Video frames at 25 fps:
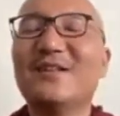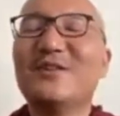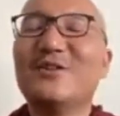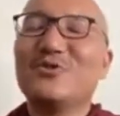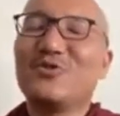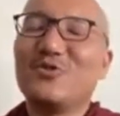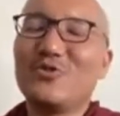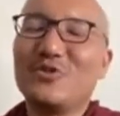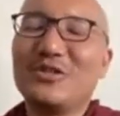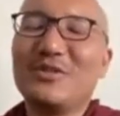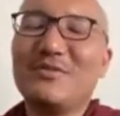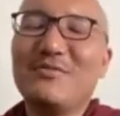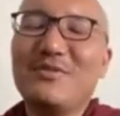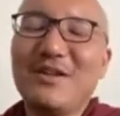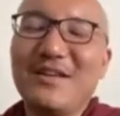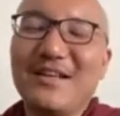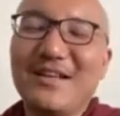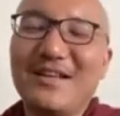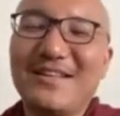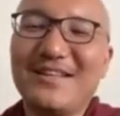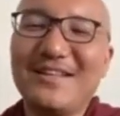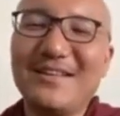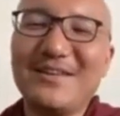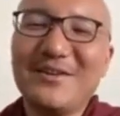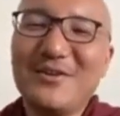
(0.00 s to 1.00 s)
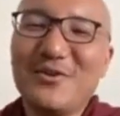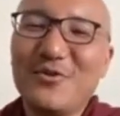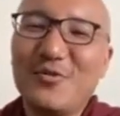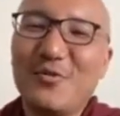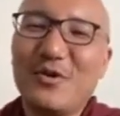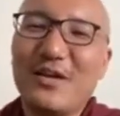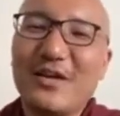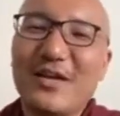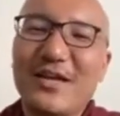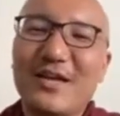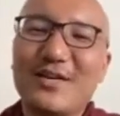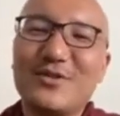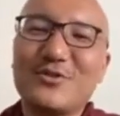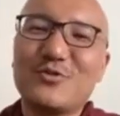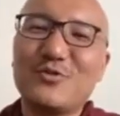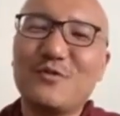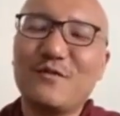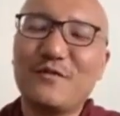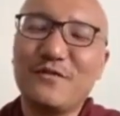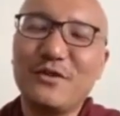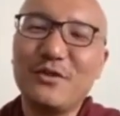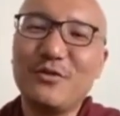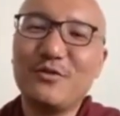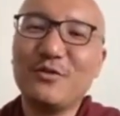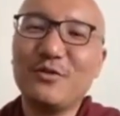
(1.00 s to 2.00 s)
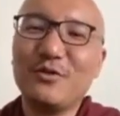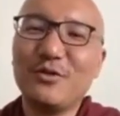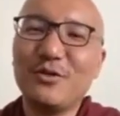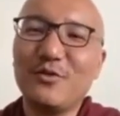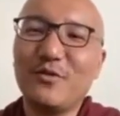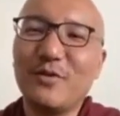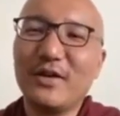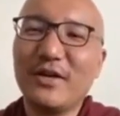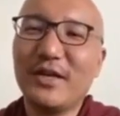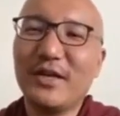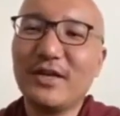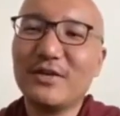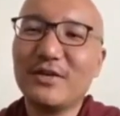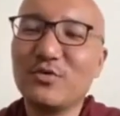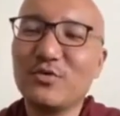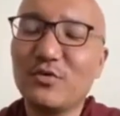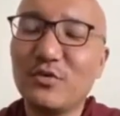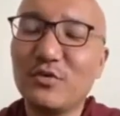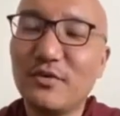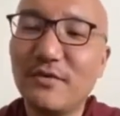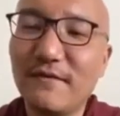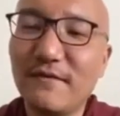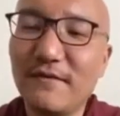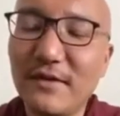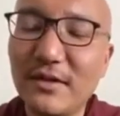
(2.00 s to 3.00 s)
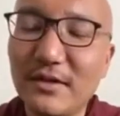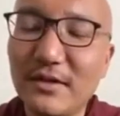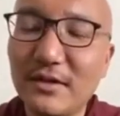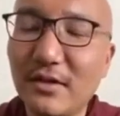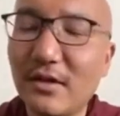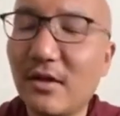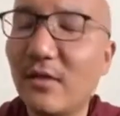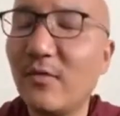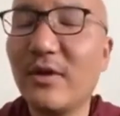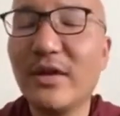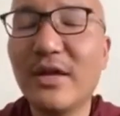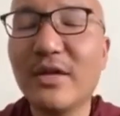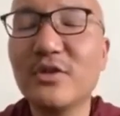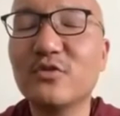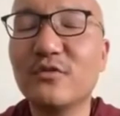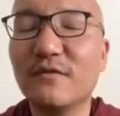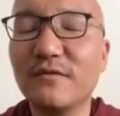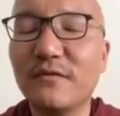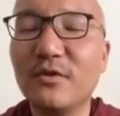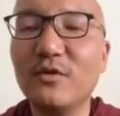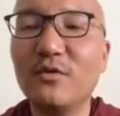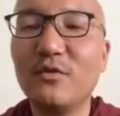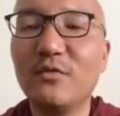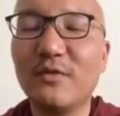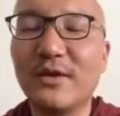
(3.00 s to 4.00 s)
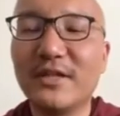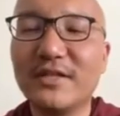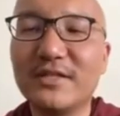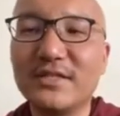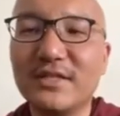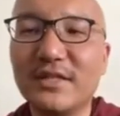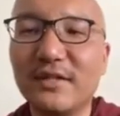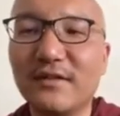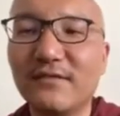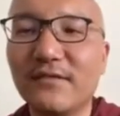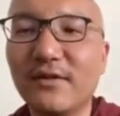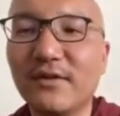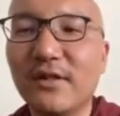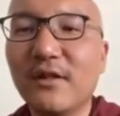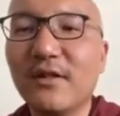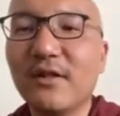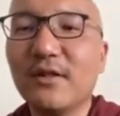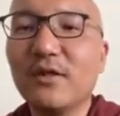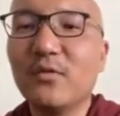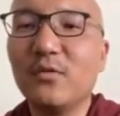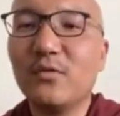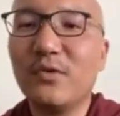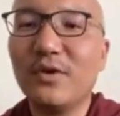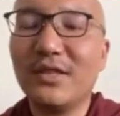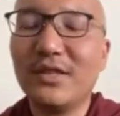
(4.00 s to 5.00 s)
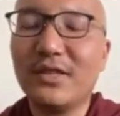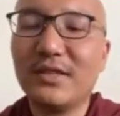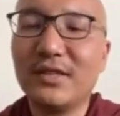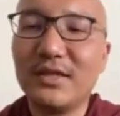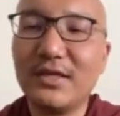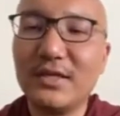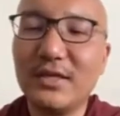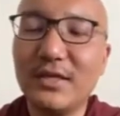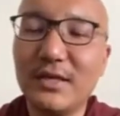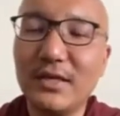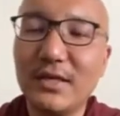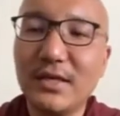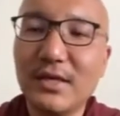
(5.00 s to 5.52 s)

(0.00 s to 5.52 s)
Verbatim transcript: So similarly, one has to fuel, one has to refill, uh, one has to fuel oneself with the,